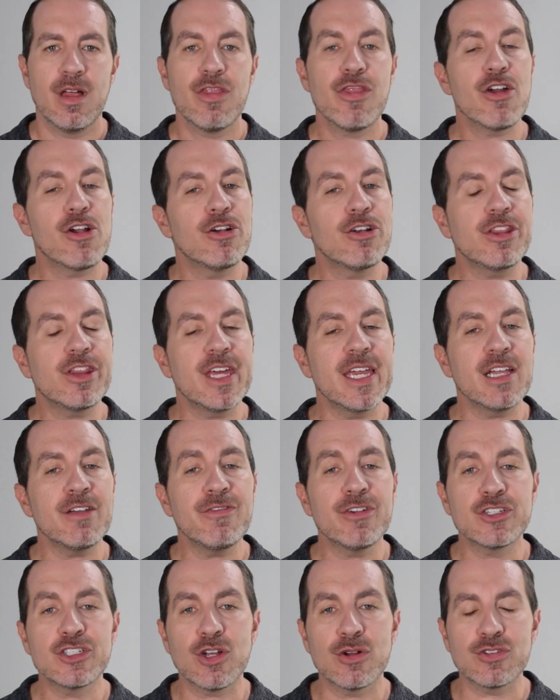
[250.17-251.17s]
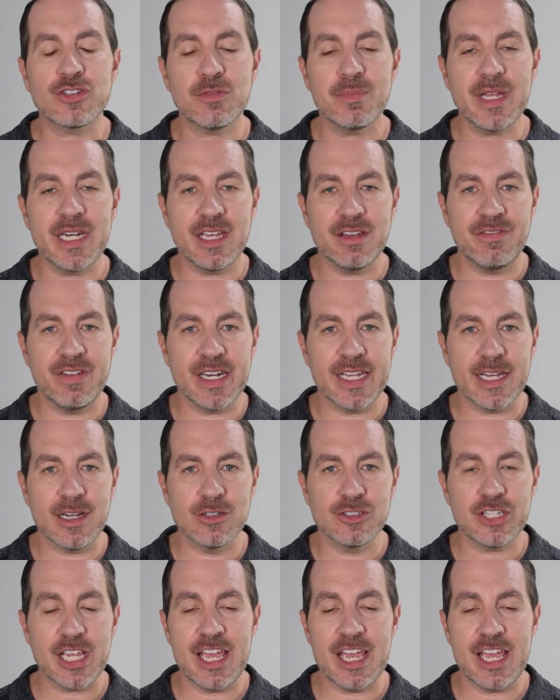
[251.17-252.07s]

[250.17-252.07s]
Third thing for social media videos,